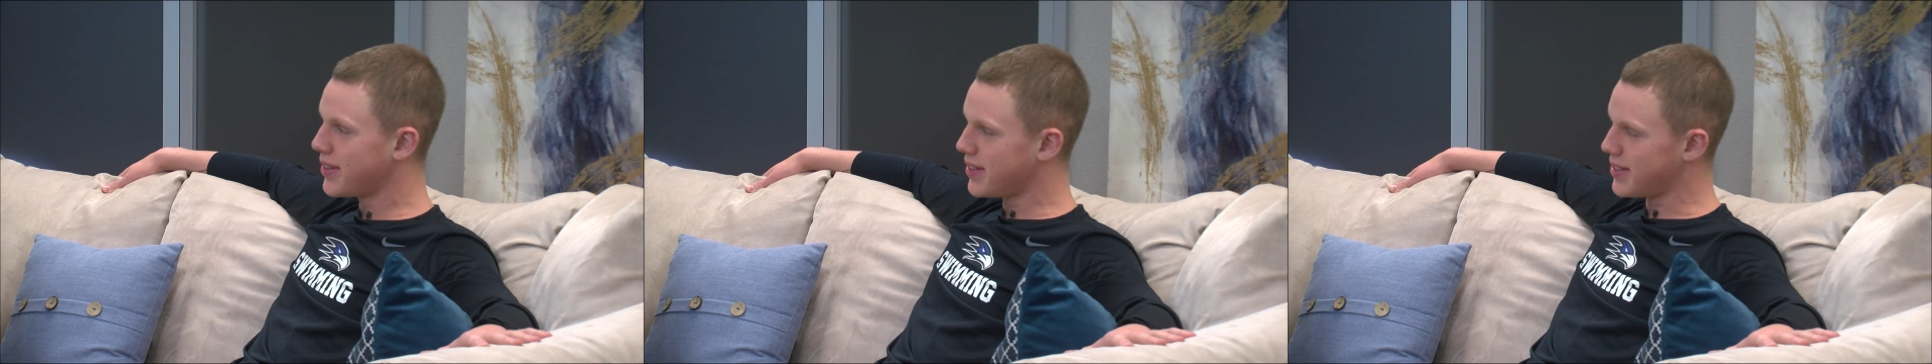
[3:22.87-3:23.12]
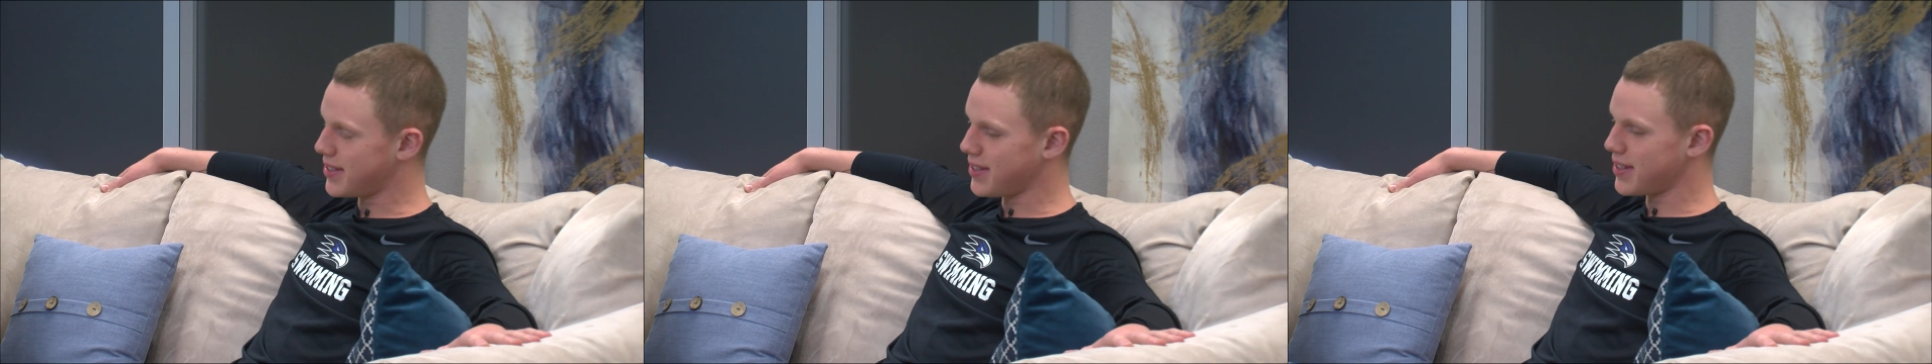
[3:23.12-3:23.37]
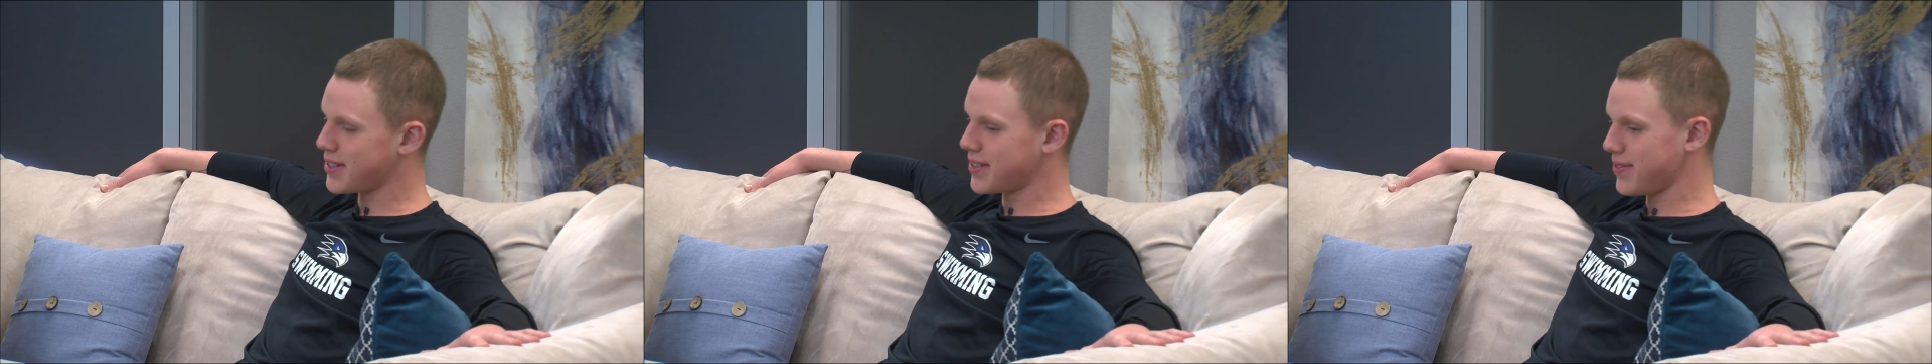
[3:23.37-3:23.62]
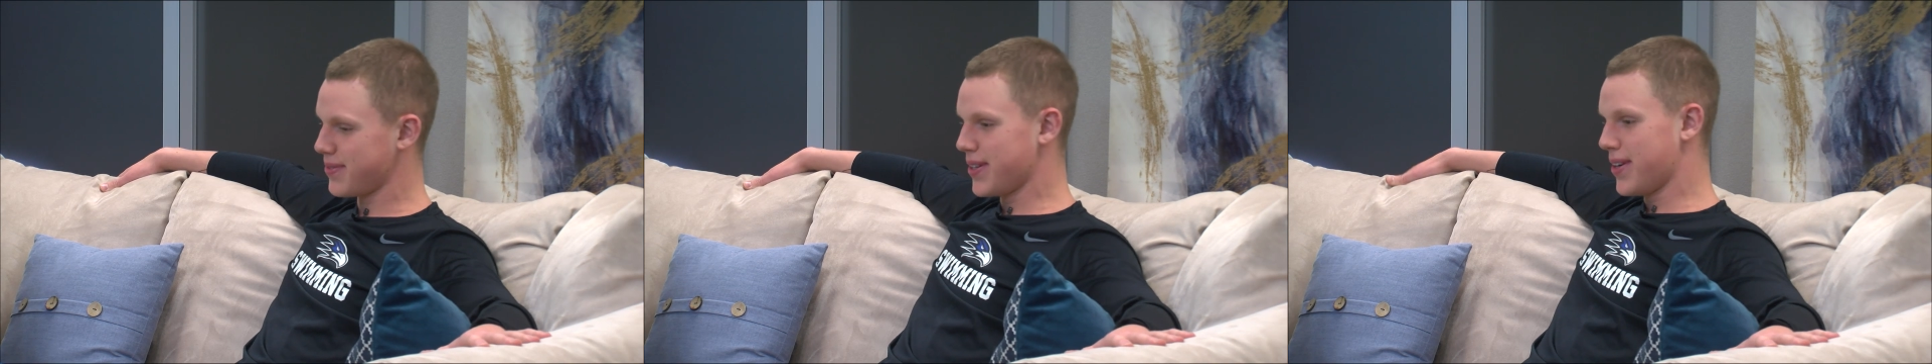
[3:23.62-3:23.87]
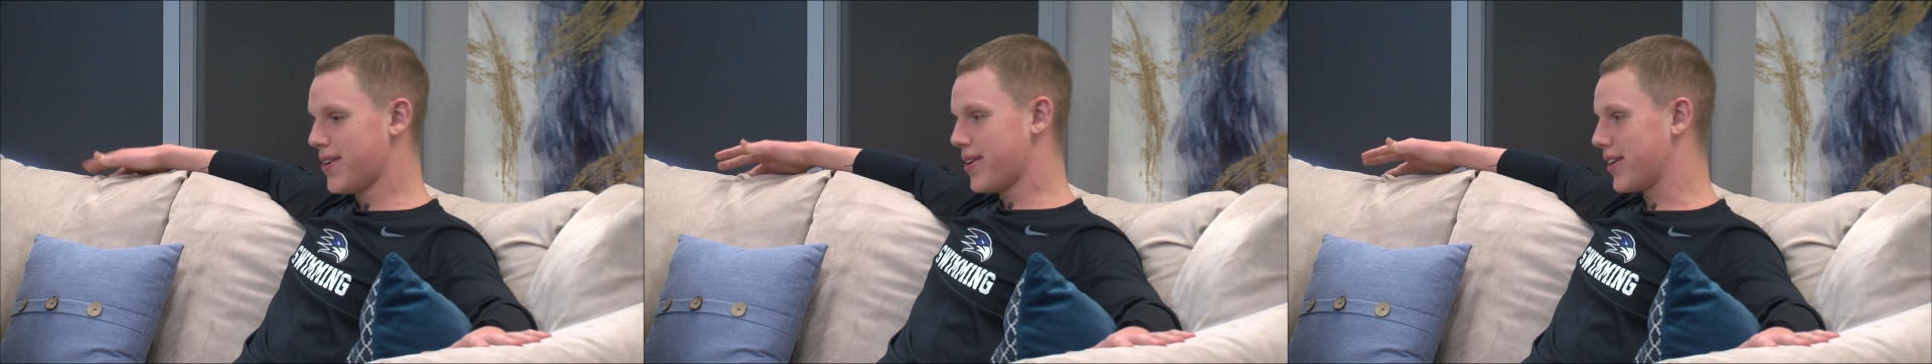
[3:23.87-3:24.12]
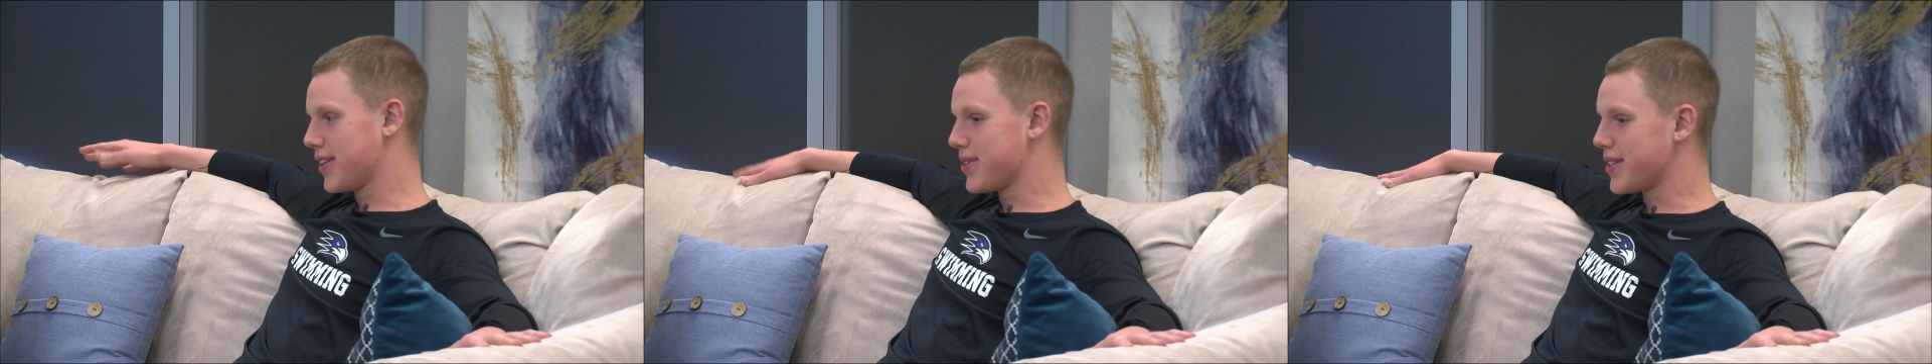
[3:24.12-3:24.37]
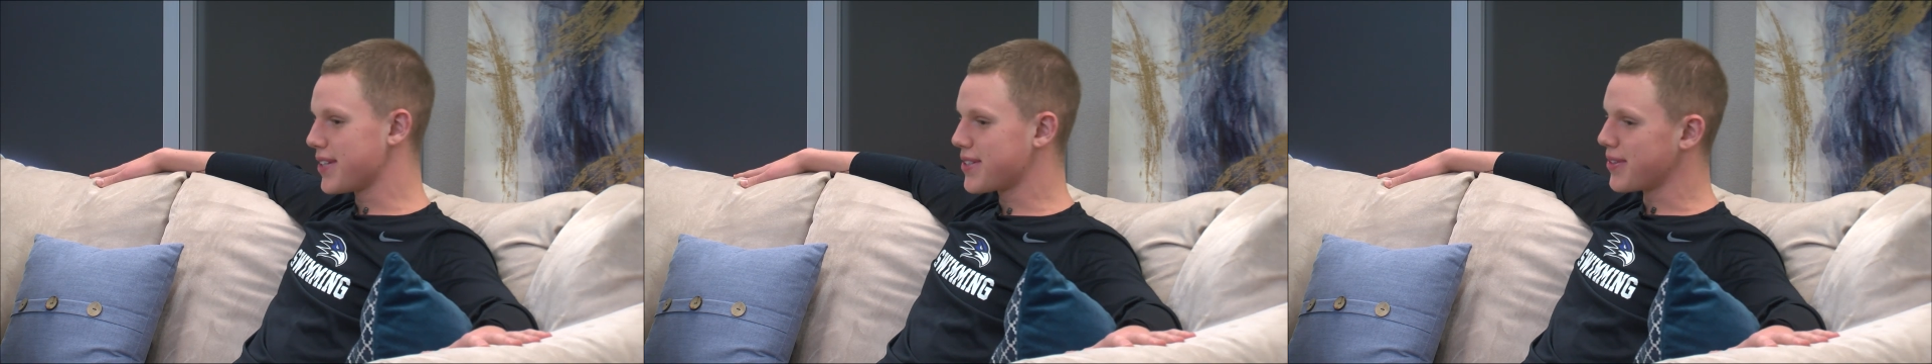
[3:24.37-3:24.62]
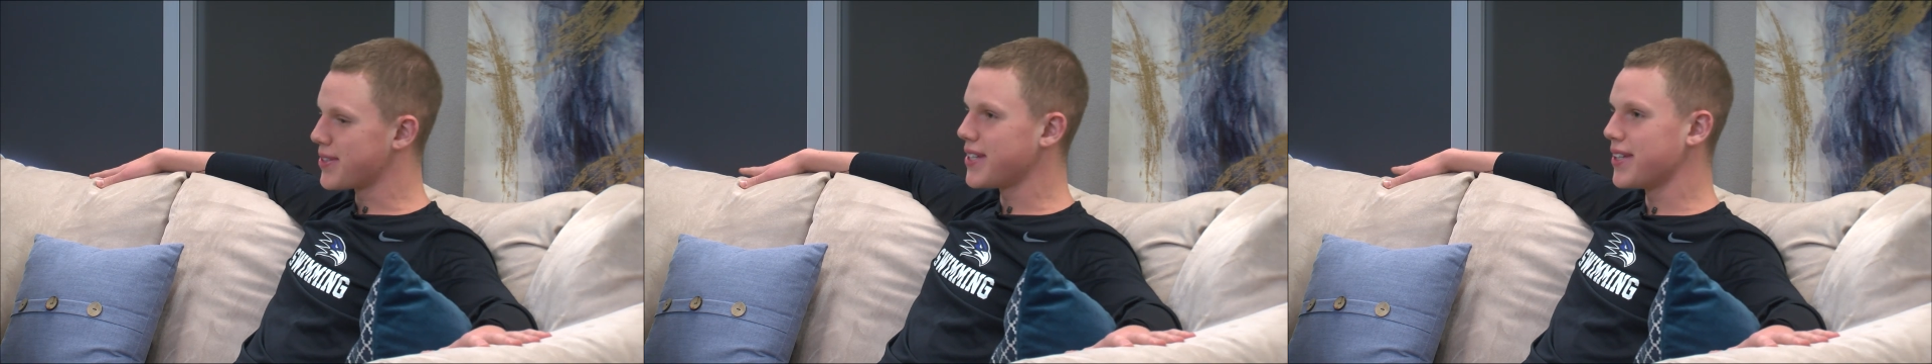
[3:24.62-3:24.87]
This, like you said, it's
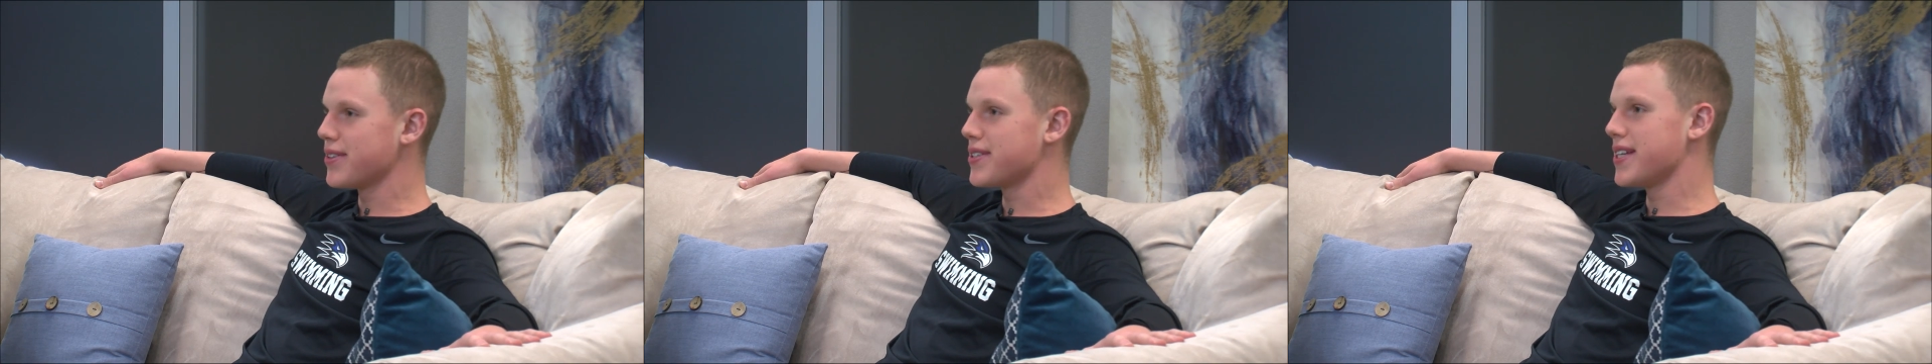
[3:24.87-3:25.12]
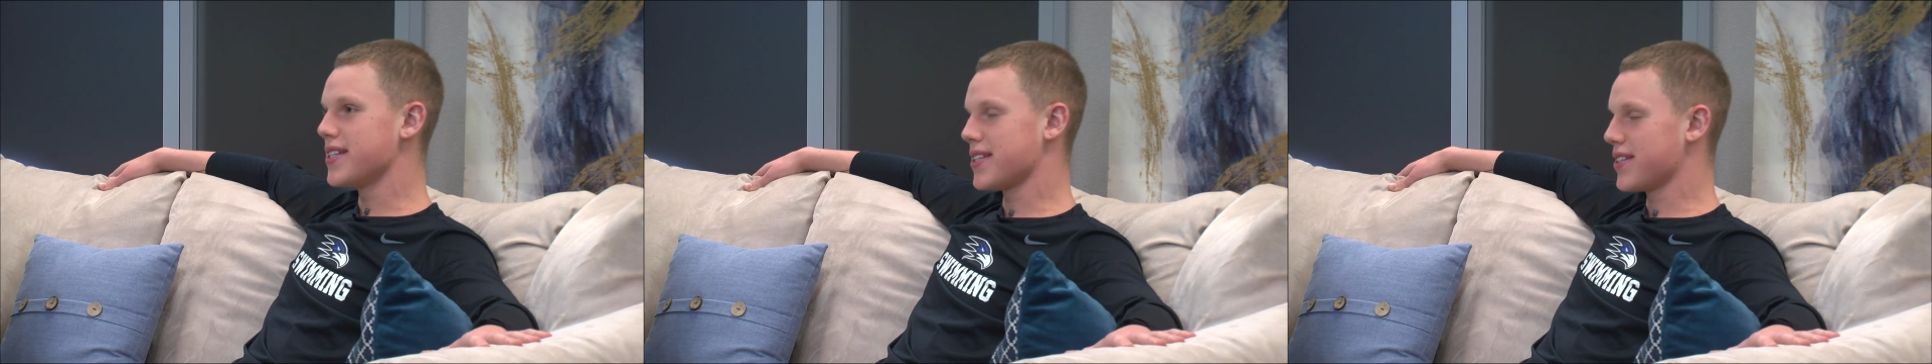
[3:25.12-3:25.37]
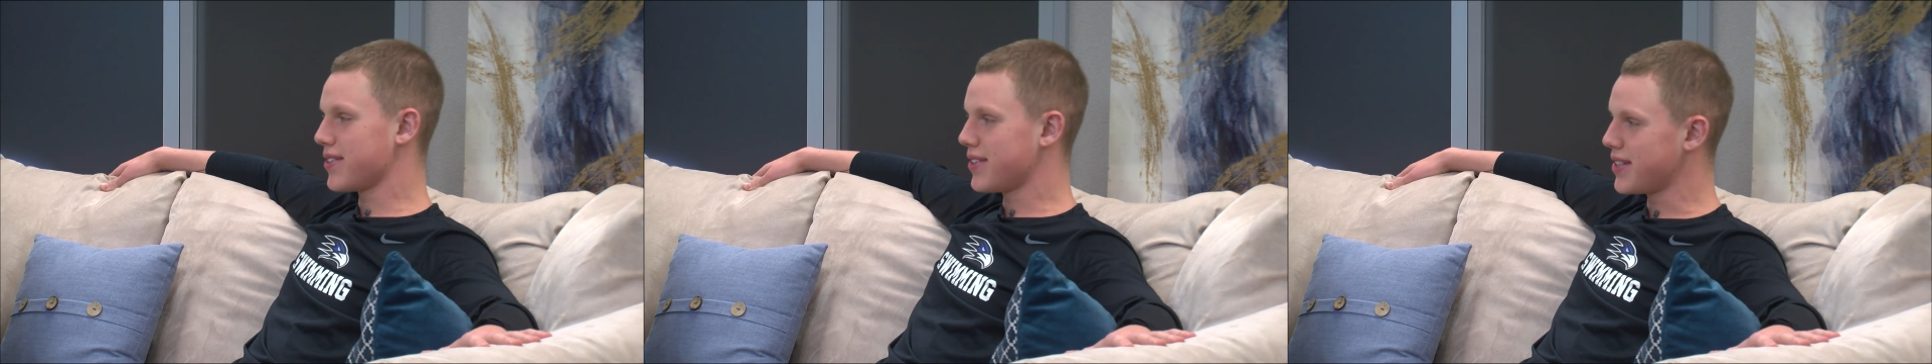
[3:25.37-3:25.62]
our senior season.